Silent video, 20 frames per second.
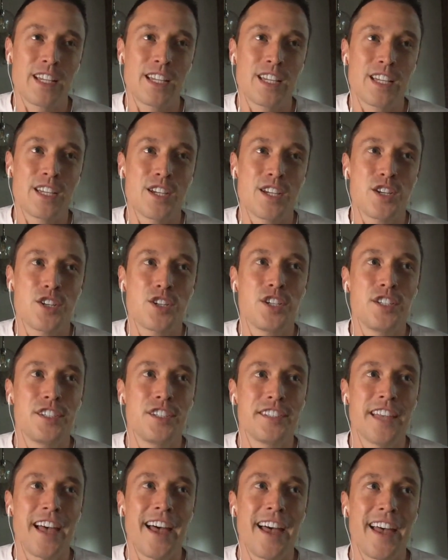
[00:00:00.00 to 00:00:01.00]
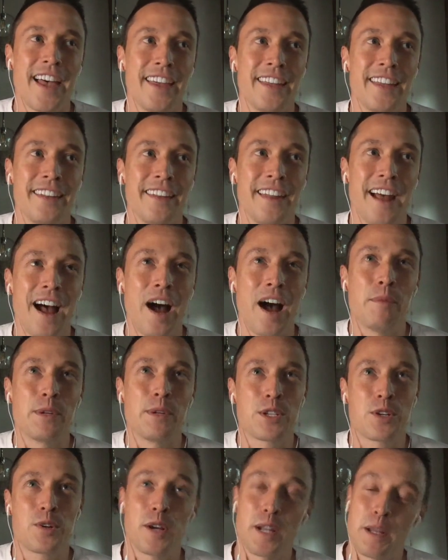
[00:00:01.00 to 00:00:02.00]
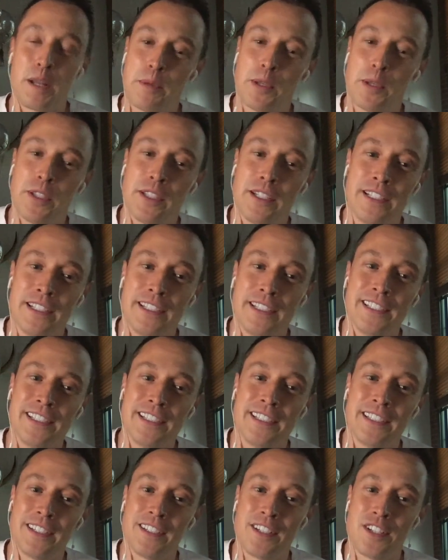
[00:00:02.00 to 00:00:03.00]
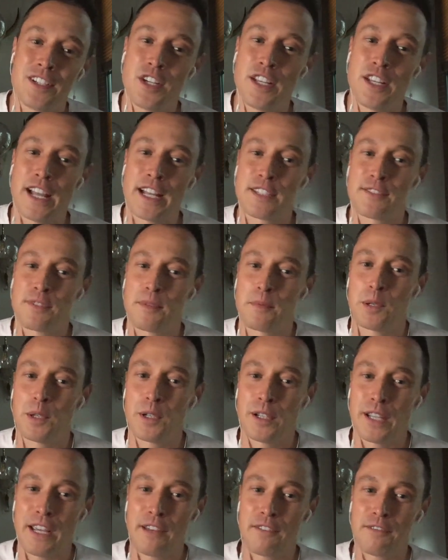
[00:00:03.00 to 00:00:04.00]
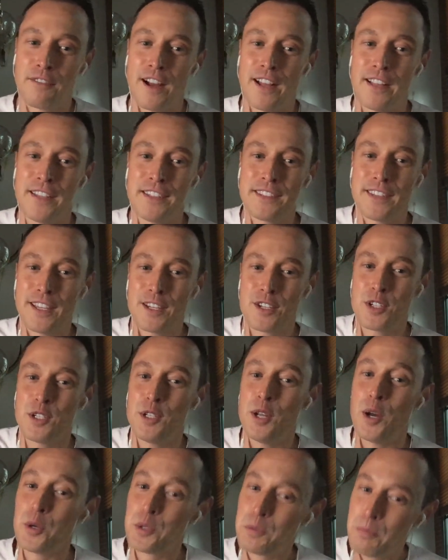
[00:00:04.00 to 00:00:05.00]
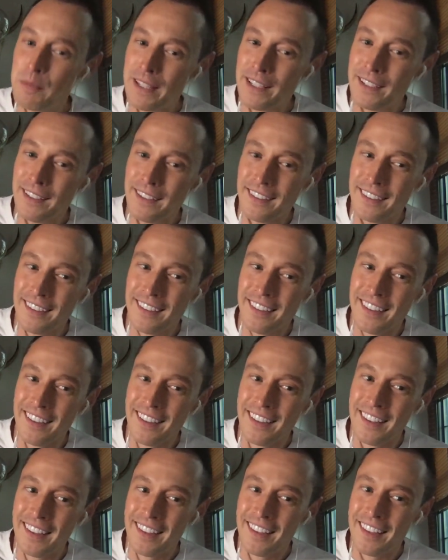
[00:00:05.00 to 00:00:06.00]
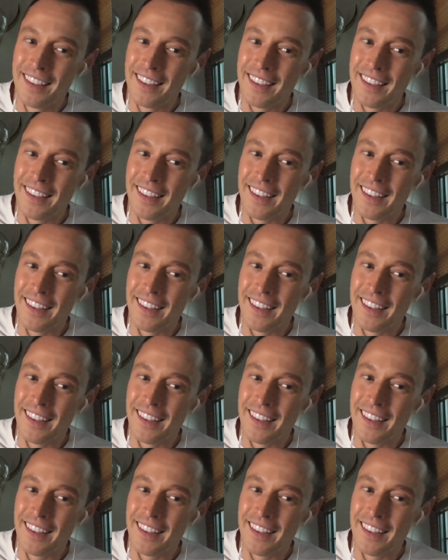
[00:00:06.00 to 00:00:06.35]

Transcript: she said how much credibility she gets from her gay friends that she knows me. And